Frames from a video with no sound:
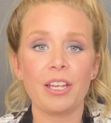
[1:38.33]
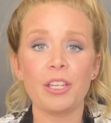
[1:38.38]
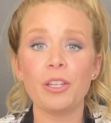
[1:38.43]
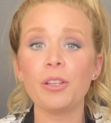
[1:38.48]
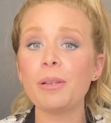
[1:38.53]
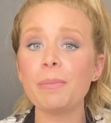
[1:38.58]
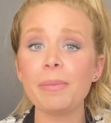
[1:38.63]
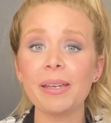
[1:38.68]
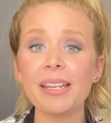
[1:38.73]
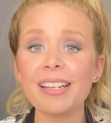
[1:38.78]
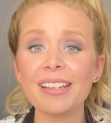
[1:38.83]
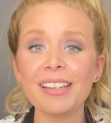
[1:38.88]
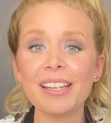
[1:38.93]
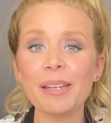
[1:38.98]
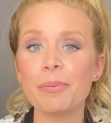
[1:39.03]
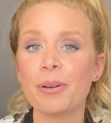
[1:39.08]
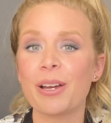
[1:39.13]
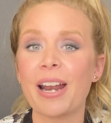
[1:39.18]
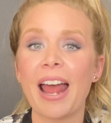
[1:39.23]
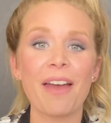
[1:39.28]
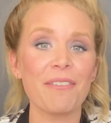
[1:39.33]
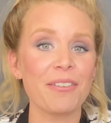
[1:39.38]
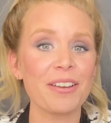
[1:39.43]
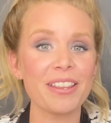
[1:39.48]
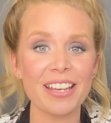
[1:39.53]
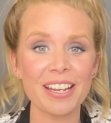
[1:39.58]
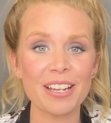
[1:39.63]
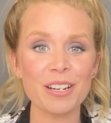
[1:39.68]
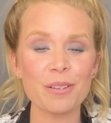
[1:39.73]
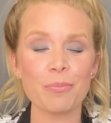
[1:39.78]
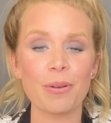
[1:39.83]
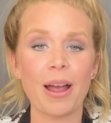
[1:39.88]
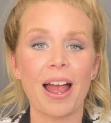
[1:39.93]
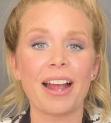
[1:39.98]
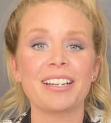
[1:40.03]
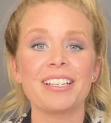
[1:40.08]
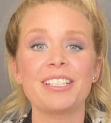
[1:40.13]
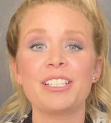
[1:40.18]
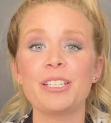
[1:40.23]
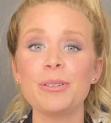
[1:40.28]
You'll immediately put everything into
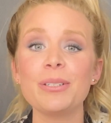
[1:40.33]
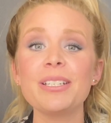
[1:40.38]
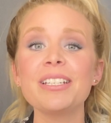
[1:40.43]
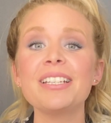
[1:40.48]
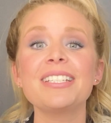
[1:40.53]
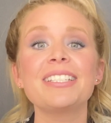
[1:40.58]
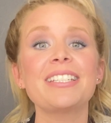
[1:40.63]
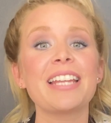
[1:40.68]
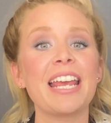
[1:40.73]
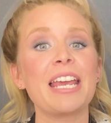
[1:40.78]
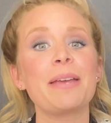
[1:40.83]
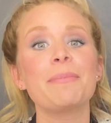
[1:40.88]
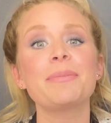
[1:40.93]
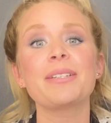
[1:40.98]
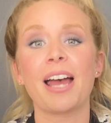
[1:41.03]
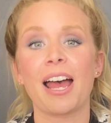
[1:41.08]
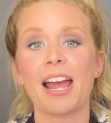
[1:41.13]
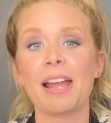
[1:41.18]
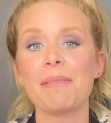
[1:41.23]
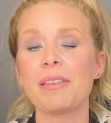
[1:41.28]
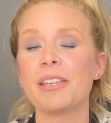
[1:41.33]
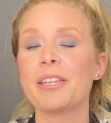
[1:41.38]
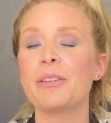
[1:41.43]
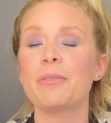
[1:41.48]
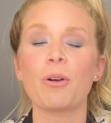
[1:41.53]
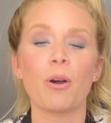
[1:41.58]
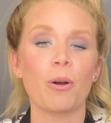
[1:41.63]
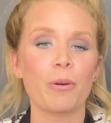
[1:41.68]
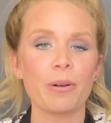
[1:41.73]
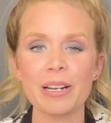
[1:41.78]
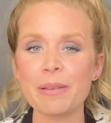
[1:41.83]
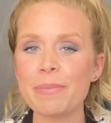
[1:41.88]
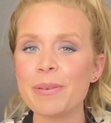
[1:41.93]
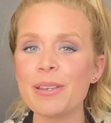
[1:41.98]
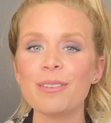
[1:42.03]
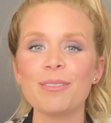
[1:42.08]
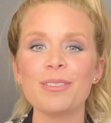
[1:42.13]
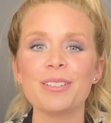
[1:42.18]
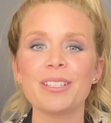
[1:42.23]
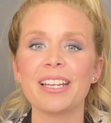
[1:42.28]
practice using the same time that you'd already be
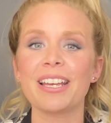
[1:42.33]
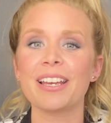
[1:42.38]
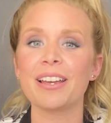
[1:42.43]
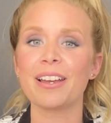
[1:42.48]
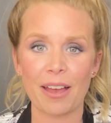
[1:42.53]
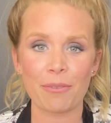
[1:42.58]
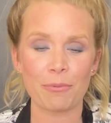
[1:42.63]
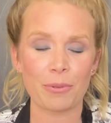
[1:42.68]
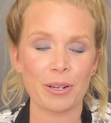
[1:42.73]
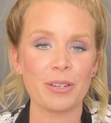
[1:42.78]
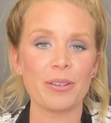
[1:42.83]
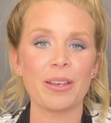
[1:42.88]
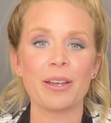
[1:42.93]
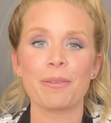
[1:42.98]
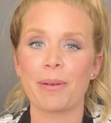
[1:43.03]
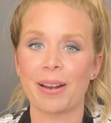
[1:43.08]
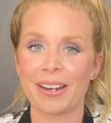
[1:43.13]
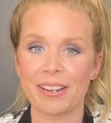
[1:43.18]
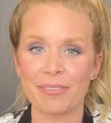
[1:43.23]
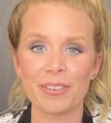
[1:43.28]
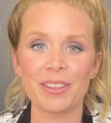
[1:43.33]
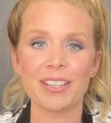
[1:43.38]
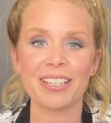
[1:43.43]
using when you get ready for the